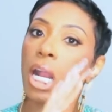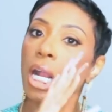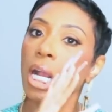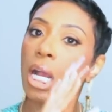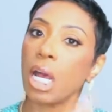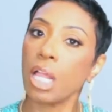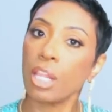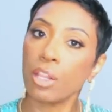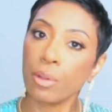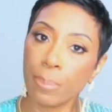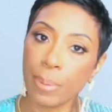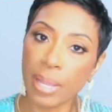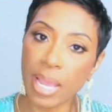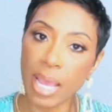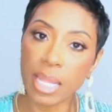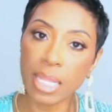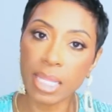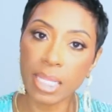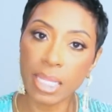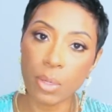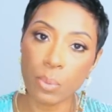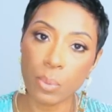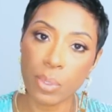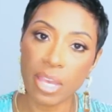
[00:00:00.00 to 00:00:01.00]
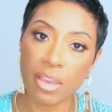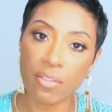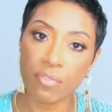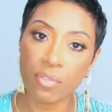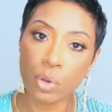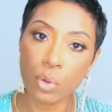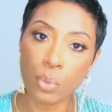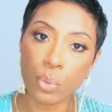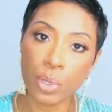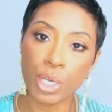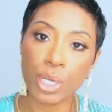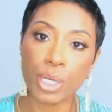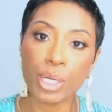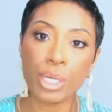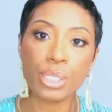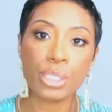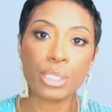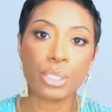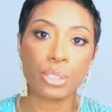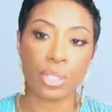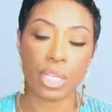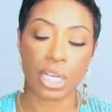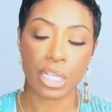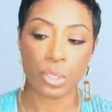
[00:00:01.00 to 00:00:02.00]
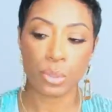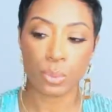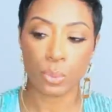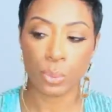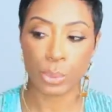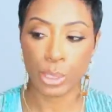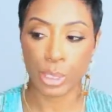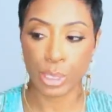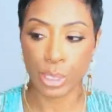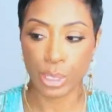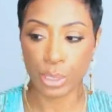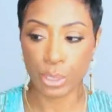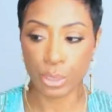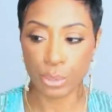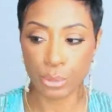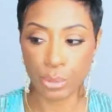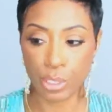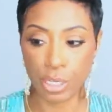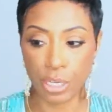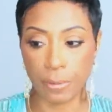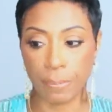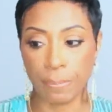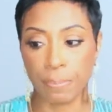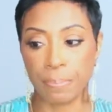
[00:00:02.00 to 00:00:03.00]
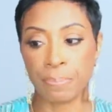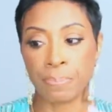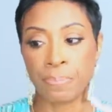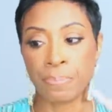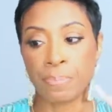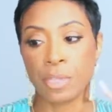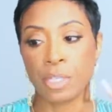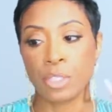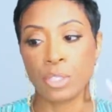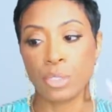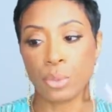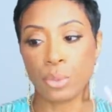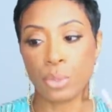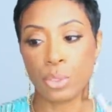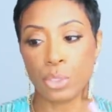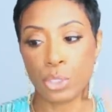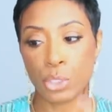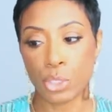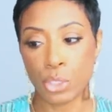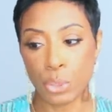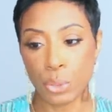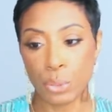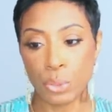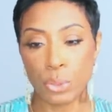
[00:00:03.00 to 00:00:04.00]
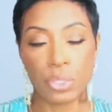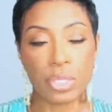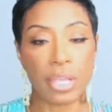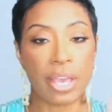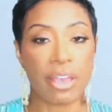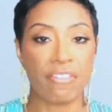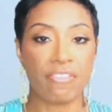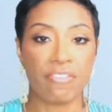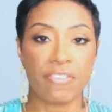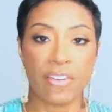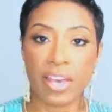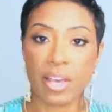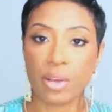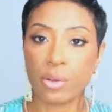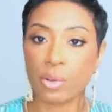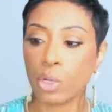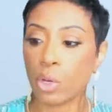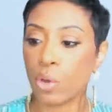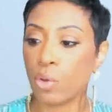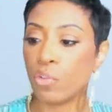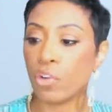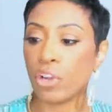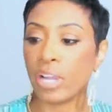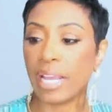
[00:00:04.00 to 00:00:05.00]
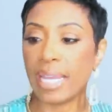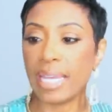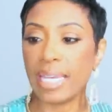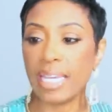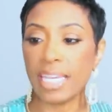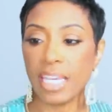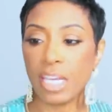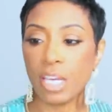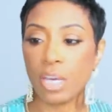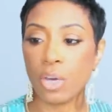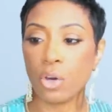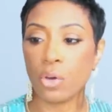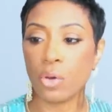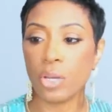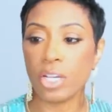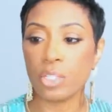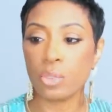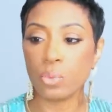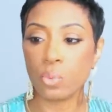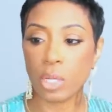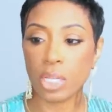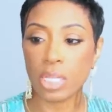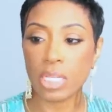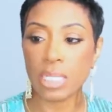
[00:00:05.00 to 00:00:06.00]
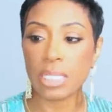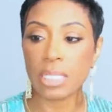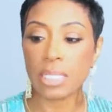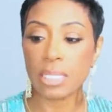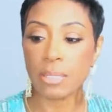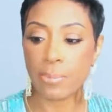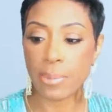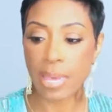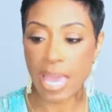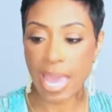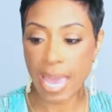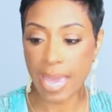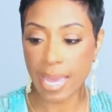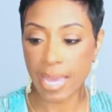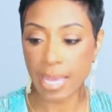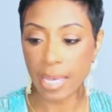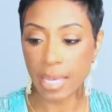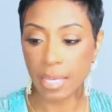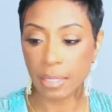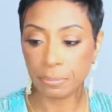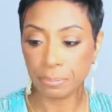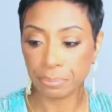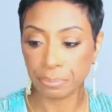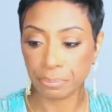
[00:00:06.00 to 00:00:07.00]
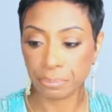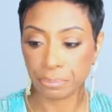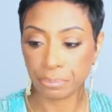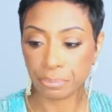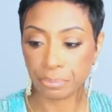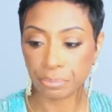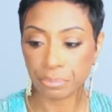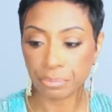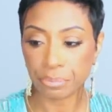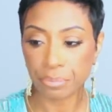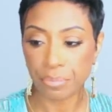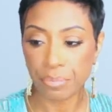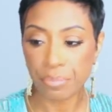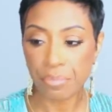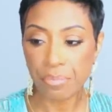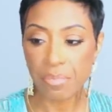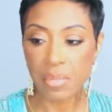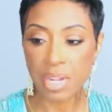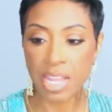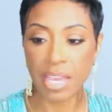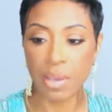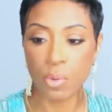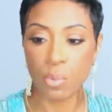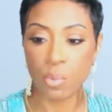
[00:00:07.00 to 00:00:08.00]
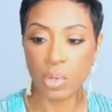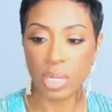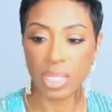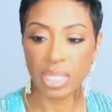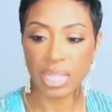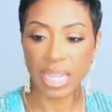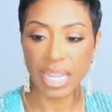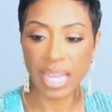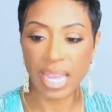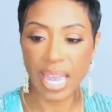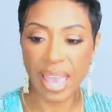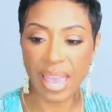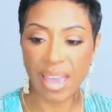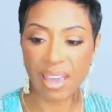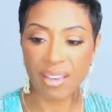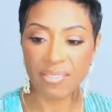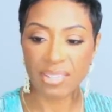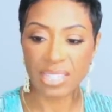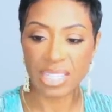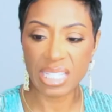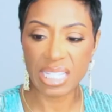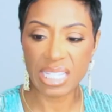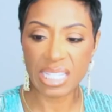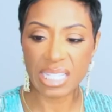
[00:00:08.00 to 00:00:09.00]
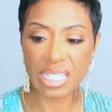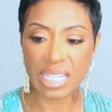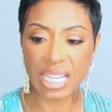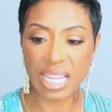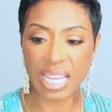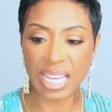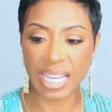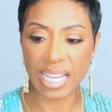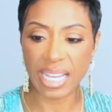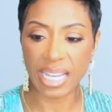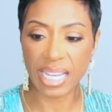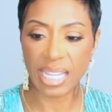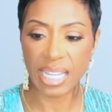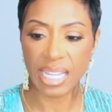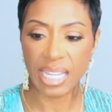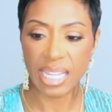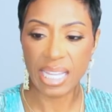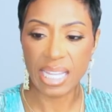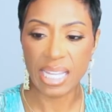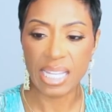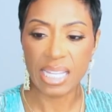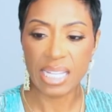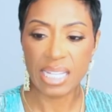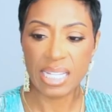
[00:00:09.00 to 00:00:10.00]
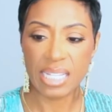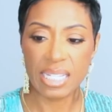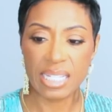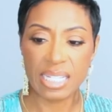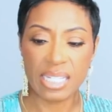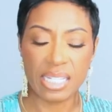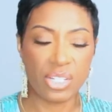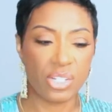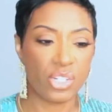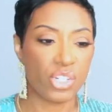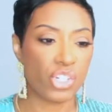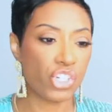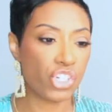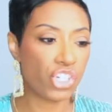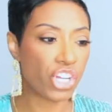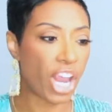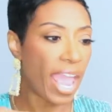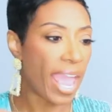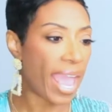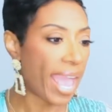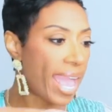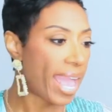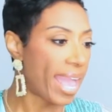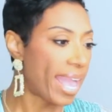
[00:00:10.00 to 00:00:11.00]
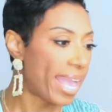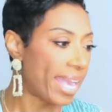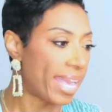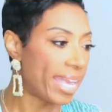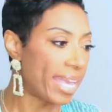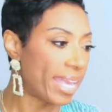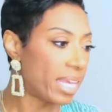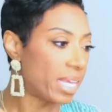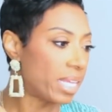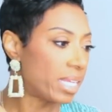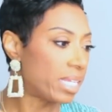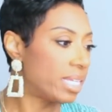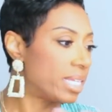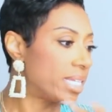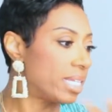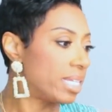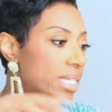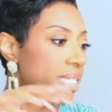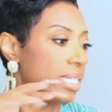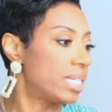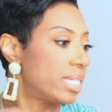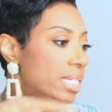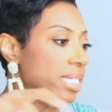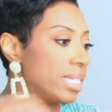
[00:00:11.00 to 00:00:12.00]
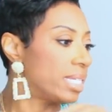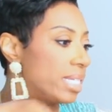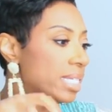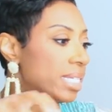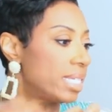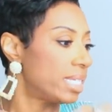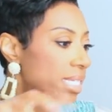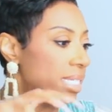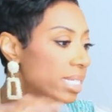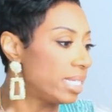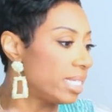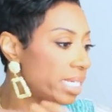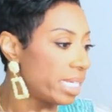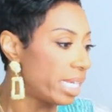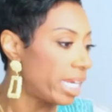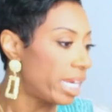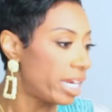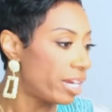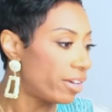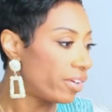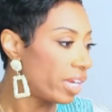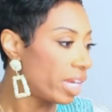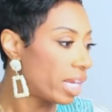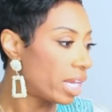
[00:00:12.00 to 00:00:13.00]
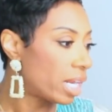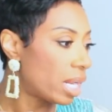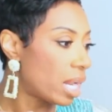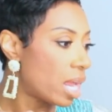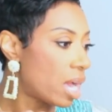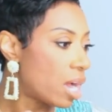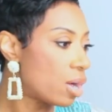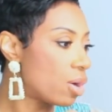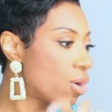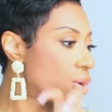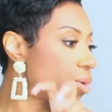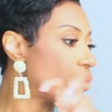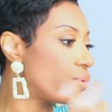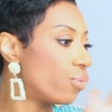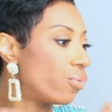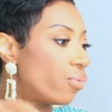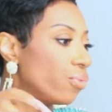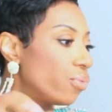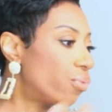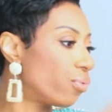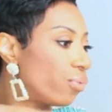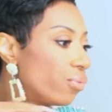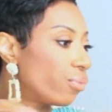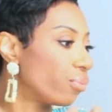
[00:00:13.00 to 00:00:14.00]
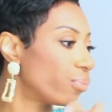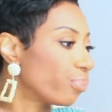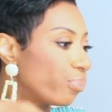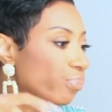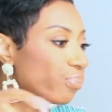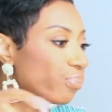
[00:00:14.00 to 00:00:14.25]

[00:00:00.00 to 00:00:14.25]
color palette that we have going on. So that's what we're going to do here. So the shoes I found over at Ego as well as the bag. And what they have is this like shag, terry cloth,